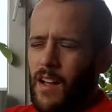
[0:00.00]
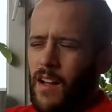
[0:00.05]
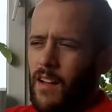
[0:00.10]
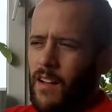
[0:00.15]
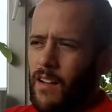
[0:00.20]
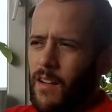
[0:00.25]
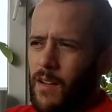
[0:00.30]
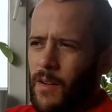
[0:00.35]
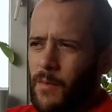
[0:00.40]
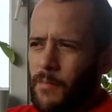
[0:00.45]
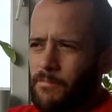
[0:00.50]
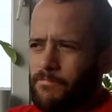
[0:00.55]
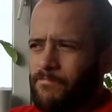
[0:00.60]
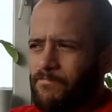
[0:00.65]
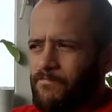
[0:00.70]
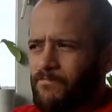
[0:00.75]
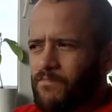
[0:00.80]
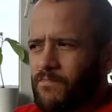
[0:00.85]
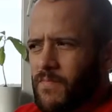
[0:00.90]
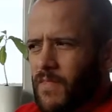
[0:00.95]
Um,
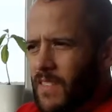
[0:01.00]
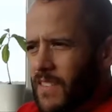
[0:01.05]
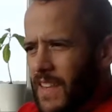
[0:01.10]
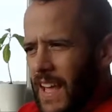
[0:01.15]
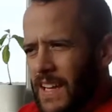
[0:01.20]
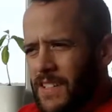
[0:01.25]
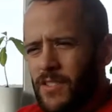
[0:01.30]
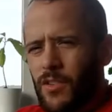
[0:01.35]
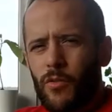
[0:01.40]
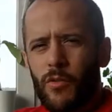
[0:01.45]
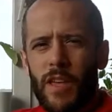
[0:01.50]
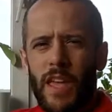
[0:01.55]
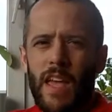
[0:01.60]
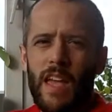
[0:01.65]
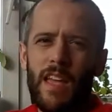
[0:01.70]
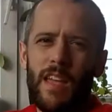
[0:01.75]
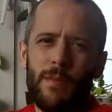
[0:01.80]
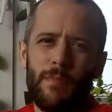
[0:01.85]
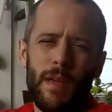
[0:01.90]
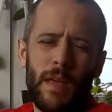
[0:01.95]
that's
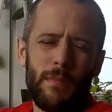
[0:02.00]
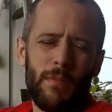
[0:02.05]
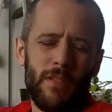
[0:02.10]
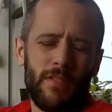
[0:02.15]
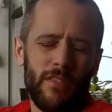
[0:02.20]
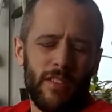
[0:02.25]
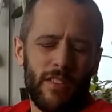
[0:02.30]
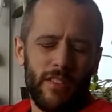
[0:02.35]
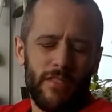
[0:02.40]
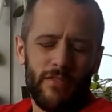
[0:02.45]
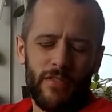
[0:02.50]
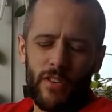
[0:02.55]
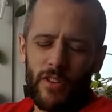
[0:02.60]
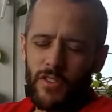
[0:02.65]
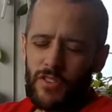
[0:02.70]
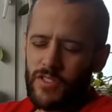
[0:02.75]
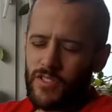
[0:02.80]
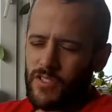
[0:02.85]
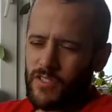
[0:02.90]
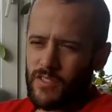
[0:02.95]
okay maybe for the
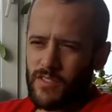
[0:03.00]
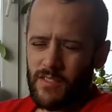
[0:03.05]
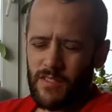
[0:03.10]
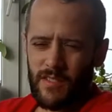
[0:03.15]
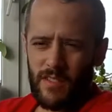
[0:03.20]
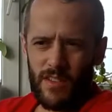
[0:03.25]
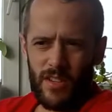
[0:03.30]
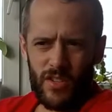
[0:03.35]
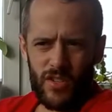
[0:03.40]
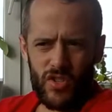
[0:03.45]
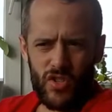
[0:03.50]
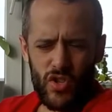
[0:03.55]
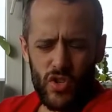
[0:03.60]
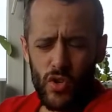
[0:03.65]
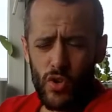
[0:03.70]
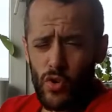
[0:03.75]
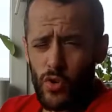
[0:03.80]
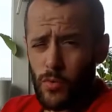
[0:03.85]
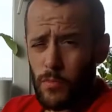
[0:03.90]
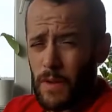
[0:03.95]
first
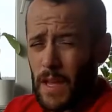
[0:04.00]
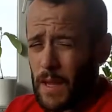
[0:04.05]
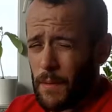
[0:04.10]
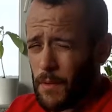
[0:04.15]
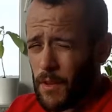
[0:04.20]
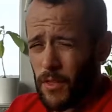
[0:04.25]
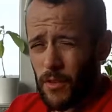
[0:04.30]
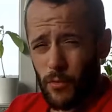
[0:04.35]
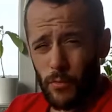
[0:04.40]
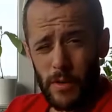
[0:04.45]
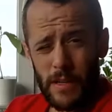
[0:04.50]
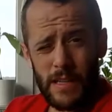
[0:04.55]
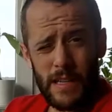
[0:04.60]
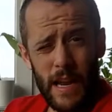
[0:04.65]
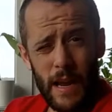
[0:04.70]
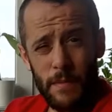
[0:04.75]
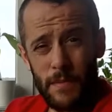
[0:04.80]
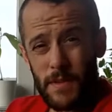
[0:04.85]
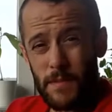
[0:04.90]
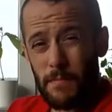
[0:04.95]
two, maybe three
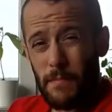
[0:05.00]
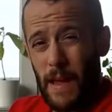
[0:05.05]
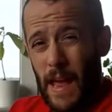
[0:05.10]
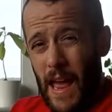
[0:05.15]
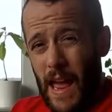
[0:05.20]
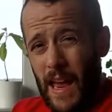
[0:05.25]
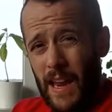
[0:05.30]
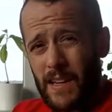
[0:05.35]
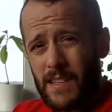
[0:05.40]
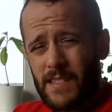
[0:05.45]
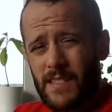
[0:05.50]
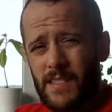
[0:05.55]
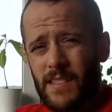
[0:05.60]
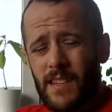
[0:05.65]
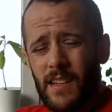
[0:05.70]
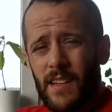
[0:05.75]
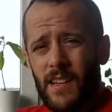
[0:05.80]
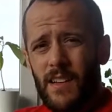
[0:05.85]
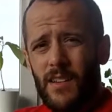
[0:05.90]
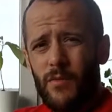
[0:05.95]
times max
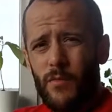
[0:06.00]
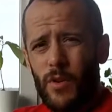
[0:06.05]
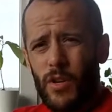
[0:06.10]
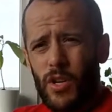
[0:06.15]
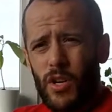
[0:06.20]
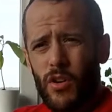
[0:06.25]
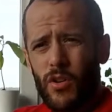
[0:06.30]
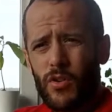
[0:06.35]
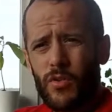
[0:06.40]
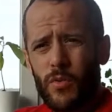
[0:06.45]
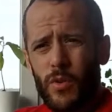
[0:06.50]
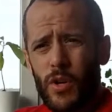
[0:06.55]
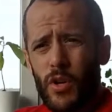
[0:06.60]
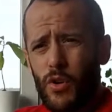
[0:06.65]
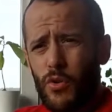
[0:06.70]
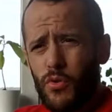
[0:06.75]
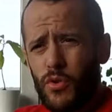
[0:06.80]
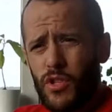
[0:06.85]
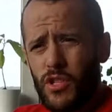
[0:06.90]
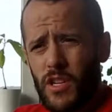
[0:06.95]
when you go to a
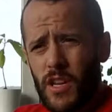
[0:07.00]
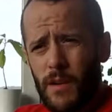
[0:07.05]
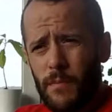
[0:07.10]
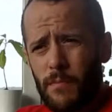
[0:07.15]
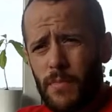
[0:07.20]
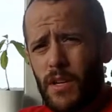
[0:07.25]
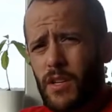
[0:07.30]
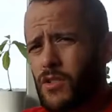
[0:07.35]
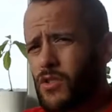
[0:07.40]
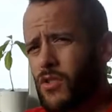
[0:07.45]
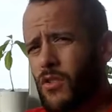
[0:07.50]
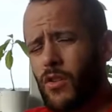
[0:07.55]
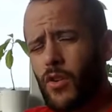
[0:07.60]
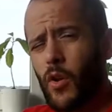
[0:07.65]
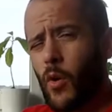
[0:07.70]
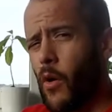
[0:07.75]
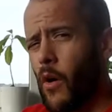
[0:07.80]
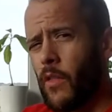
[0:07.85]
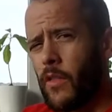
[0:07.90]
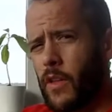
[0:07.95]
new gym because you don't
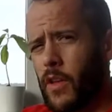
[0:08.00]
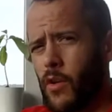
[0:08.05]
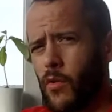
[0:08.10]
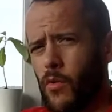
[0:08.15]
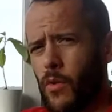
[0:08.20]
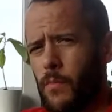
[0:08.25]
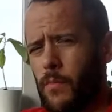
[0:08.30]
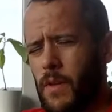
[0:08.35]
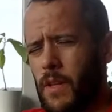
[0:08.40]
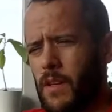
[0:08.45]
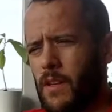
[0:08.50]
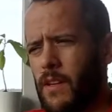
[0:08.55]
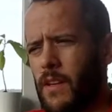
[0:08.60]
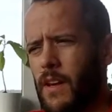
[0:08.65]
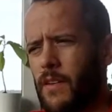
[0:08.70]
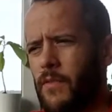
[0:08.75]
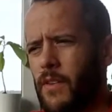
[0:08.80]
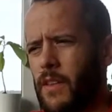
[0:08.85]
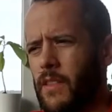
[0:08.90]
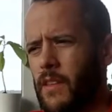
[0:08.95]
know all the equipment and
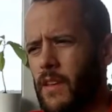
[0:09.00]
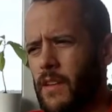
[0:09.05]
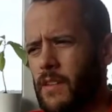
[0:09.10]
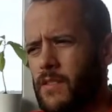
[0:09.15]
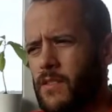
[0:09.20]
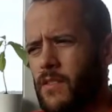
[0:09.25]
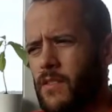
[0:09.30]
everything.